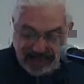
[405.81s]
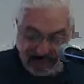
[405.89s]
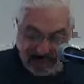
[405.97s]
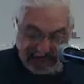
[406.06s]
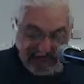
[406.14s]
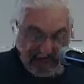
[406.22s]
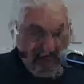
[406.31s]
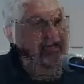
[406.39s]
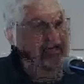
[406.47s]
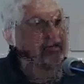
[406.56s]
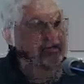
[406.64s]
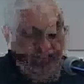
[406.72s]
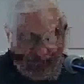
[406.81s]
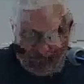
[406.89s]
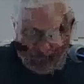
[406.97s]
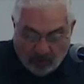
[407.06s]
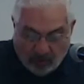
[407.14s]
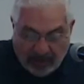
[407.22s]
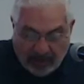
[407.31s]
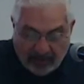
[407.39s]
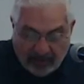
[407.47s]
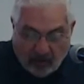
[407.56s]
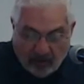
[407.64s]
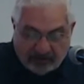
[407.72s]
American Indians or
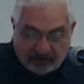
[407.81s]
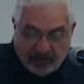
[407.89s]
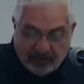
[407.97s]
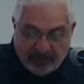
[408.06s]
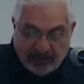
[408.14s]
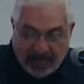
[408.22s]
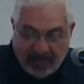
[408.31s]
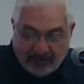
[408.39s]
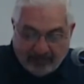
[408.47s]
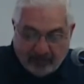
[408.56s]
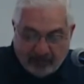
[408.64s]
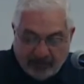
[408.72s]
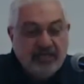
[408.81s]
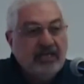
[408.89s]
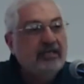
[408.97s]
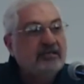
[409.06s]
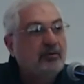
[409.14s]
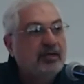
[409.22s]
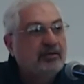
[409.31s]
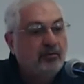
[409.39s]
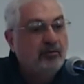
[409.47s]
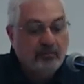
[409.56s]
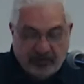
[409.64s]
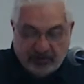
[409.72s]
Australian Aborigines, whether it
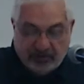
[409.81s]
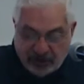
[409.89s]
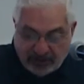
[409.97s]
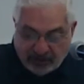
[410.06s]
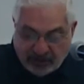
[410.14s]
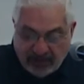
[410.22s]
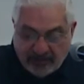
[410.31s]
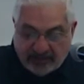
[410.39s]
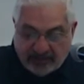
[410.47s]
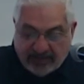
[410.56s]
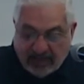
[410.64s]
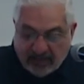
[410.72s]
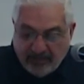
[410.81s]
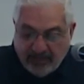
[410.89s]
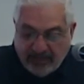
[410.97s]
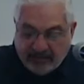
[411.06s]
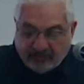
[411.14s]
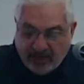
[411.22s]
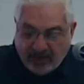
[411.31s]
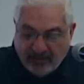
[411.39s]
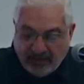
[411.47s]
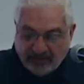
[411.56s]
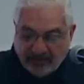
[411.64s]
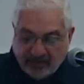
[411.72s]
was Chechens, Kalmyks,
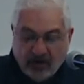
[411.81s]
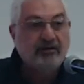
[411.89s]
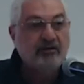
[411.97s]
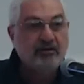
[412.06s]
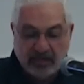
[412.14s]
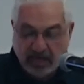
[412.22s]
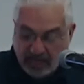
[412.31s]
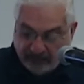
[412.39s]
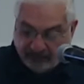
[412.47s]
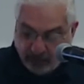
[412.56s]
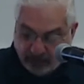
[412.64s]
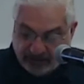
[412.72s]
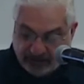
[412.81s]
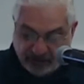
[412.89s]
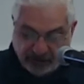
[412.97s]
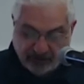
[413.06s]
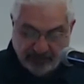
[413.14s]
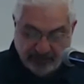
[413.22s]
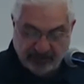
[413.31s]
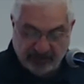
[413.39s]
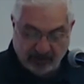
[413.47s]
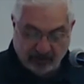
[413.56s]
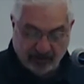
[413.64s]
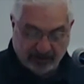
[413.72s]
Crimean Tartars, Volga Germans,
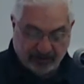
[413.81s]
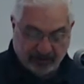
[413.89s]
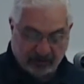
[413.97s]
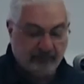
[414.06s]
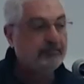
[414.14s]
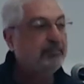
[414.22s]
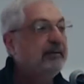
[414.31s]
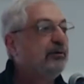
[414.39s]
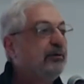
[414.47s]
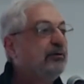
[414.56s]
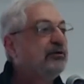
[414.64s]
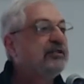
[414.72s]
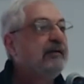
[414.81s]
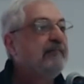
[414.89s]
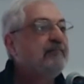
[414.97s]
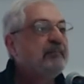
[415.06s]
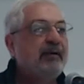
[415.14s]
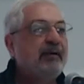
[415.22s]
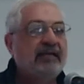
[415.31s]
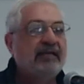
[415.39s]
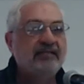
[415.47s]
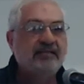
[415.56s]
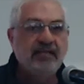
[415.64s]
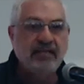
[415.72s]
or other Soviet peoples,
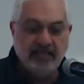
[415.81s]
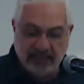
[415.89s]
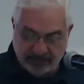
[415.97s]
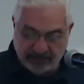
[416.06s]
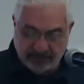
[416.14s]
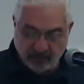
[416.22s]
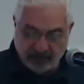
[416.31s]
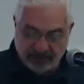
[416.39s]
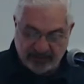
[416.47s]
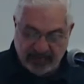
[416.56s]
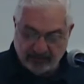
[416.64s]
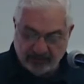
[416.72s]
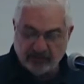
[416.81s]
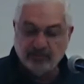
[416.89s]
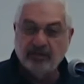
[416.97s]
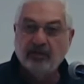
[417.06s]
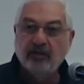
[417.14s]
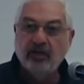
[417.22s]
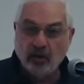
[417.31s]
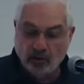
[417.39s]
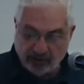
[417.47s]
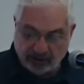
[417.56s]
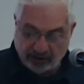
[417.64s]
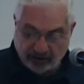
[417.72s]
Palestinians in what is now Israel, or
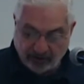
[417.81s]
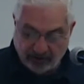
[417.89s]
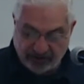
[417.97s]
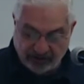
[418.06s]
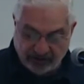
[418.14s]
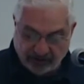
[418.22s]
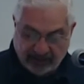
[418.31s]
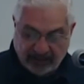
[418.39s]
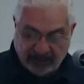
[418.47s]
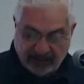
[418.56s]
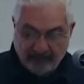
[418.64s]
Kurds in Turkey.